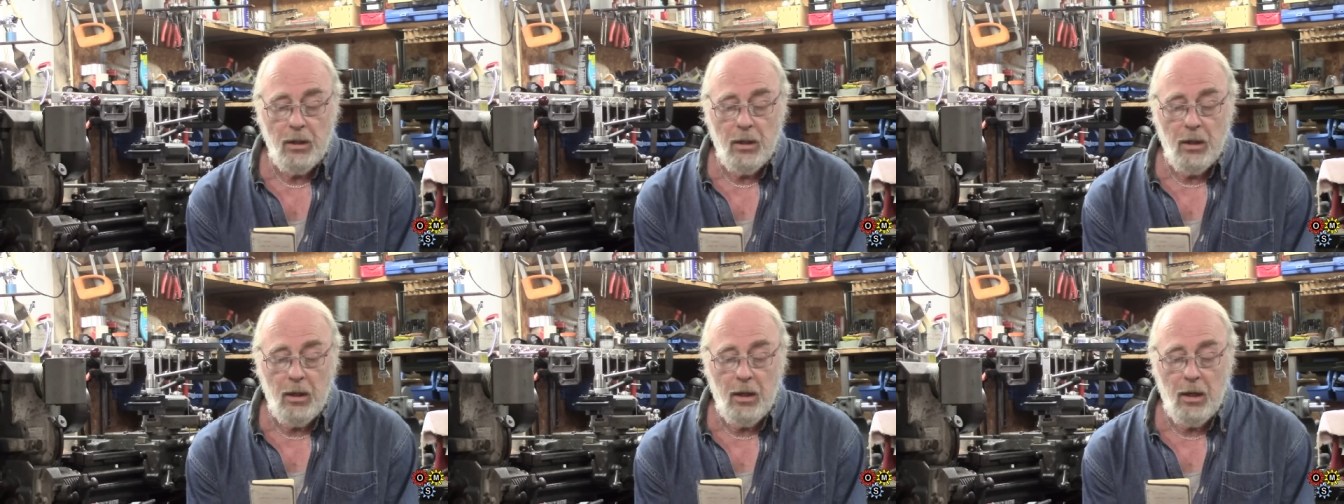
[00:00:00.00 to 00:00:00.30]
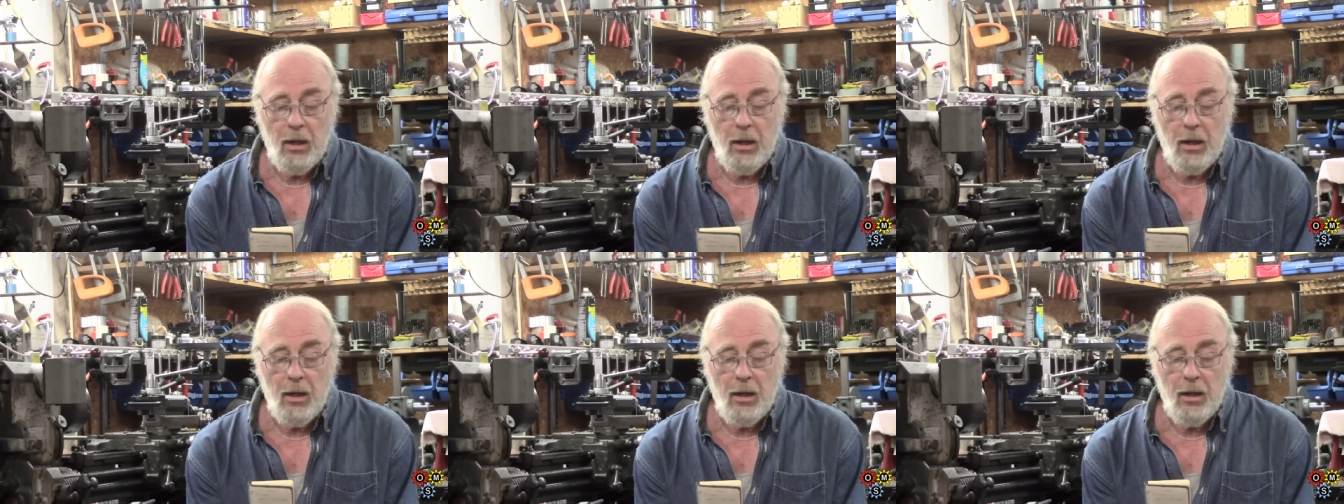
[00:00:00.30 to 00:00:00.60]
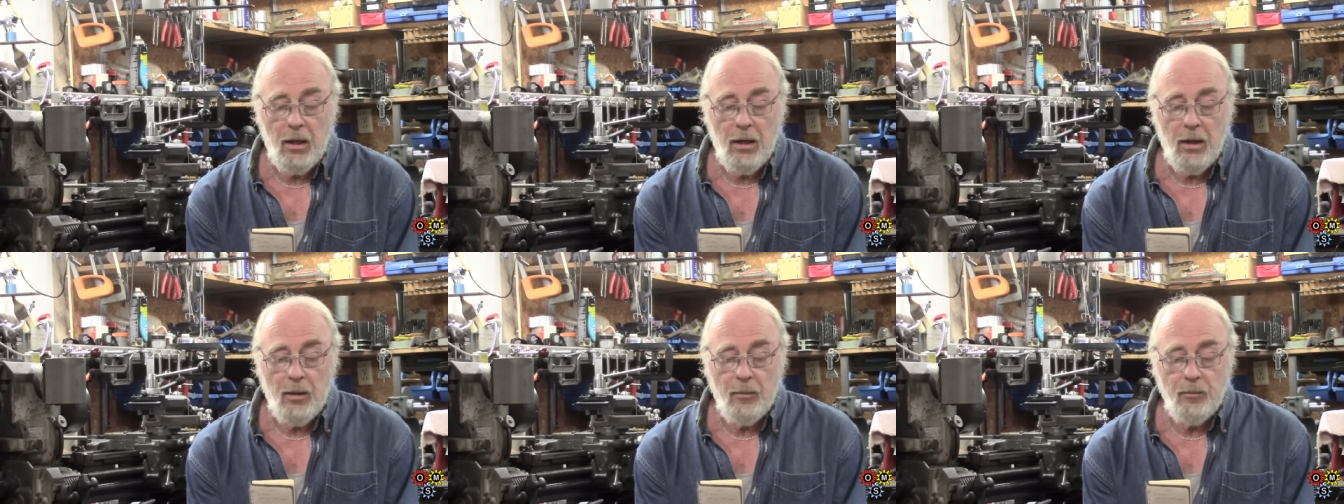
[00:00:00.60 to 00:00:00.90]

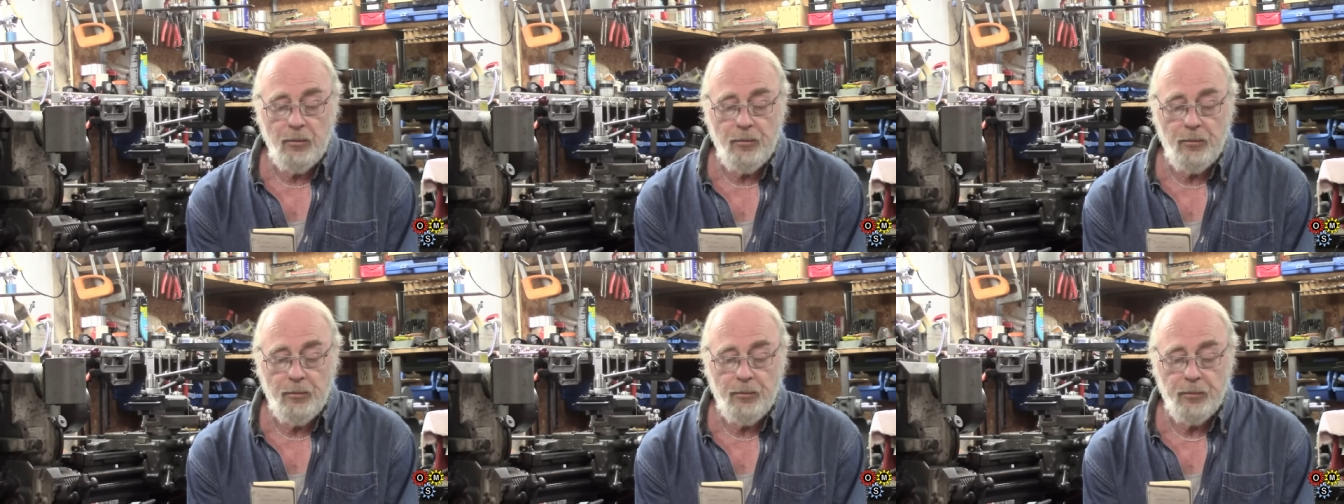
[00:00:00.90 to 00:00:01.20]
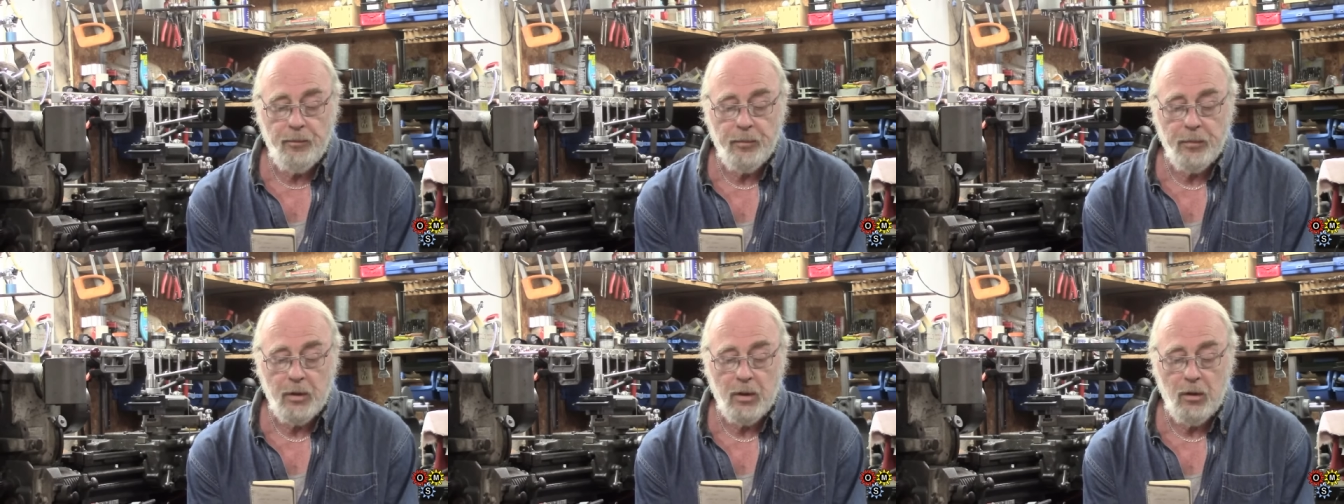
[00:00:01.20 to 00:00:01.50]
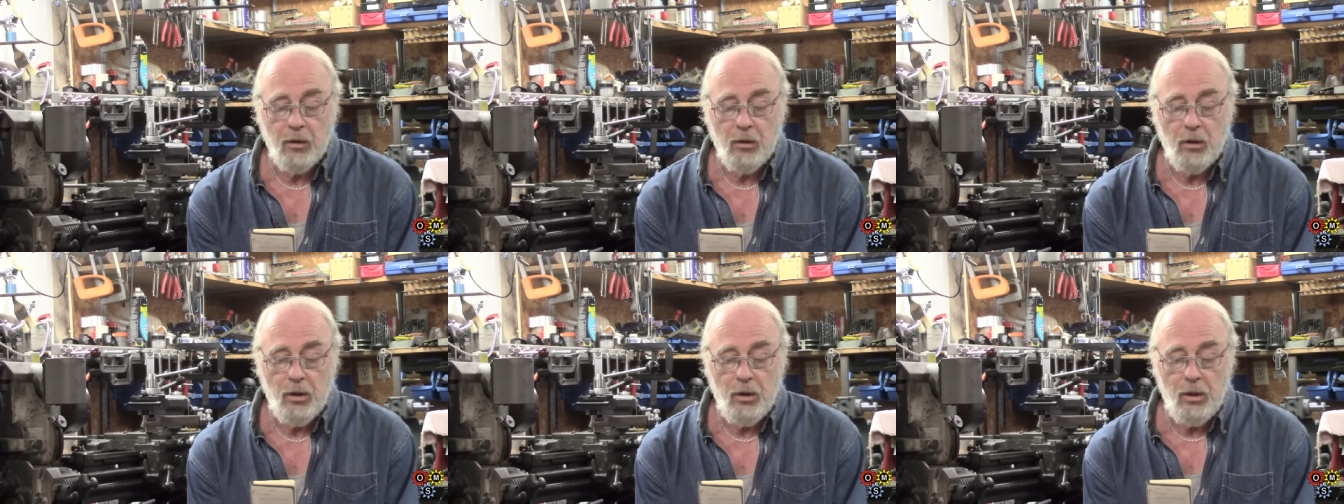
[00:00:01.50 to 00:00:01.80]
Um,
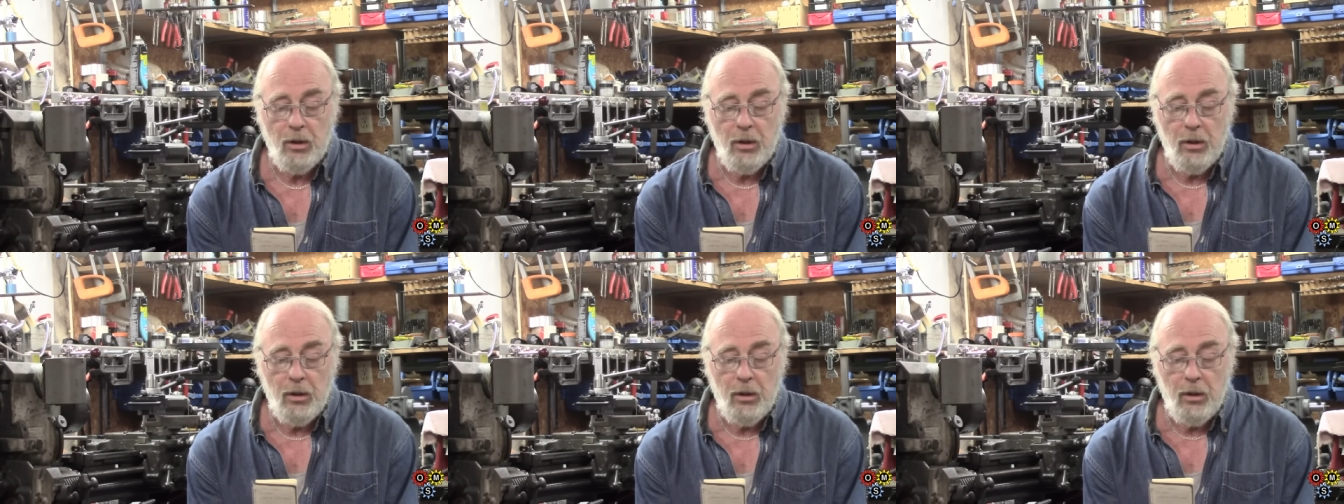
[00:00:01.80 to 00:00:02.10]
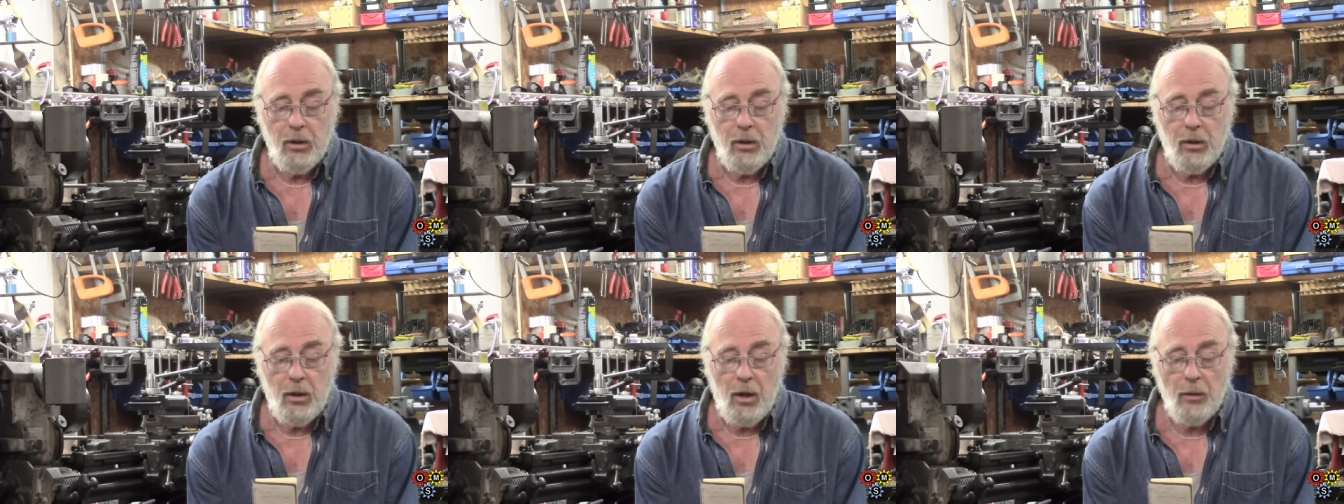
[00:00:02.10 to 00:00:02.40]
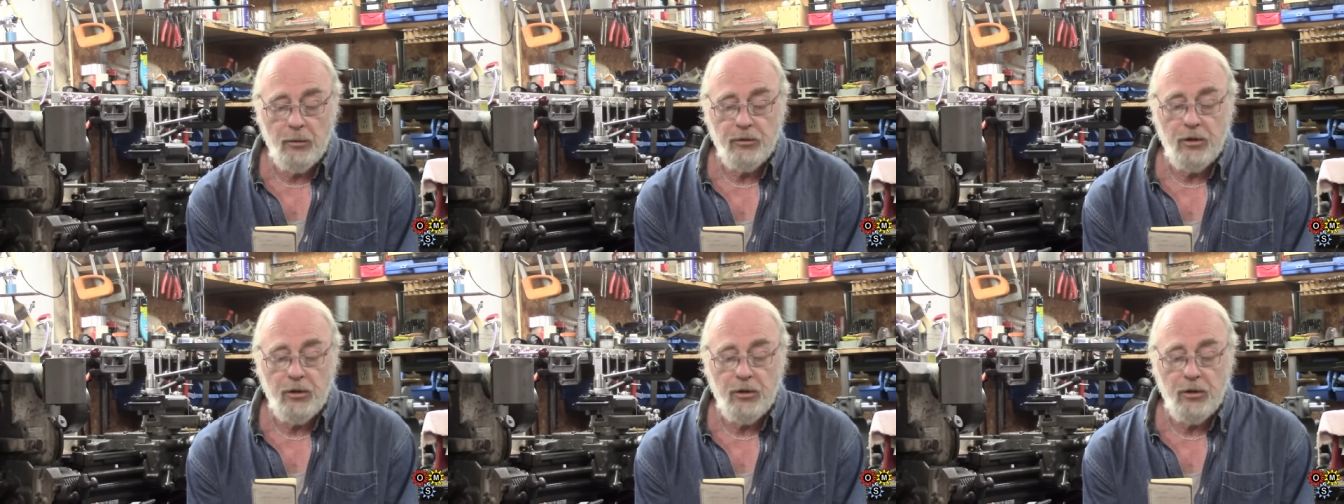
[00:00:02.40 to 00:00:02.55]
I was